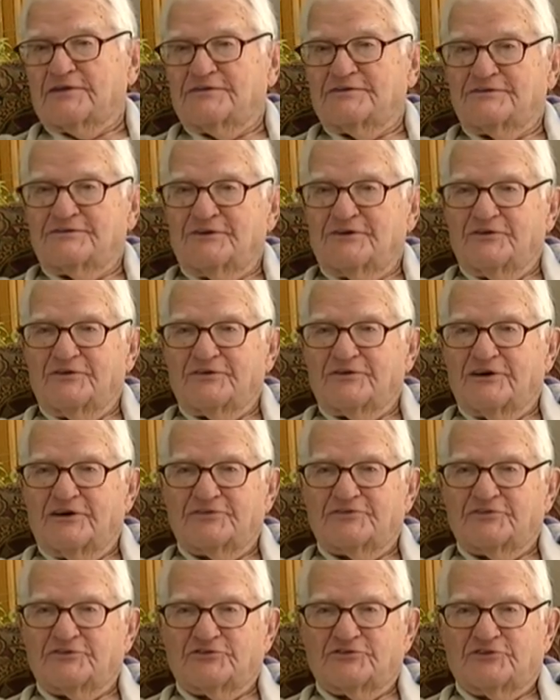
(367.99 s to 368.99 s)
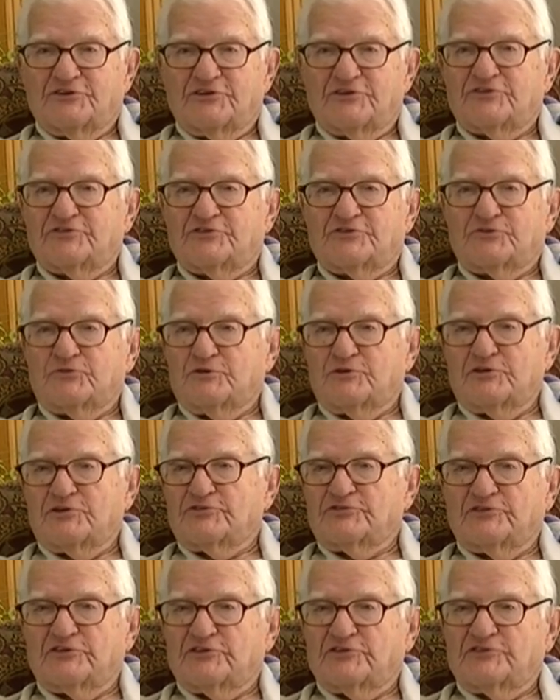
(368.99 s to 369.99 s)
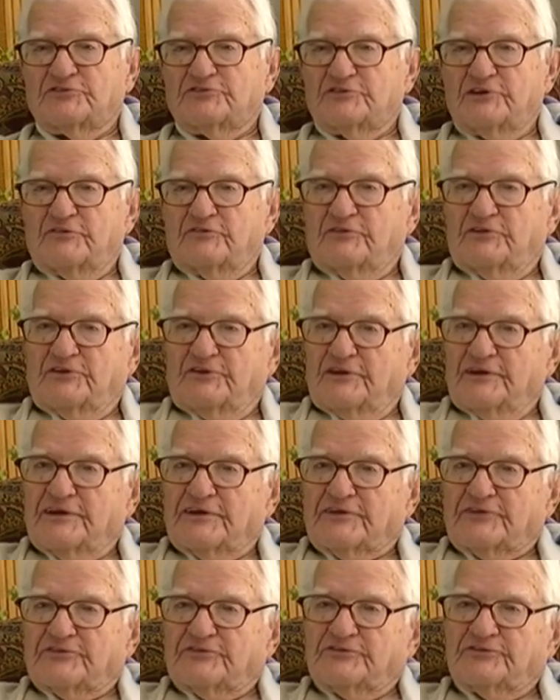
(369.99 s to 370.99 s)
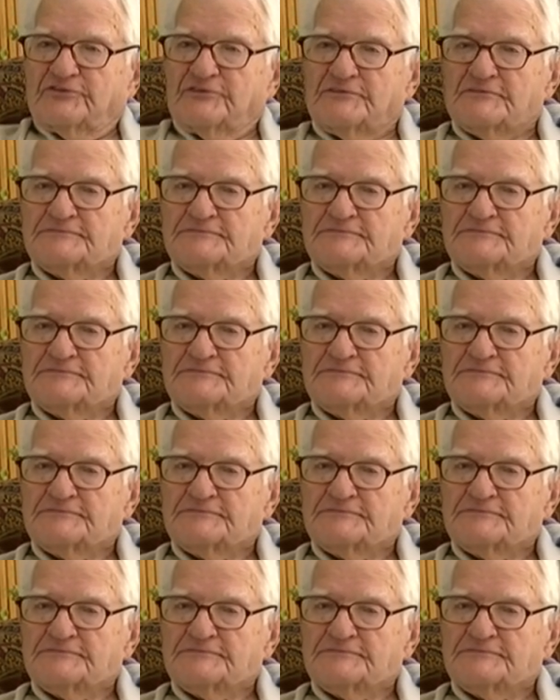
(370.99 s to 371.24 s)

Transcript: You know, they got this list of 267 things.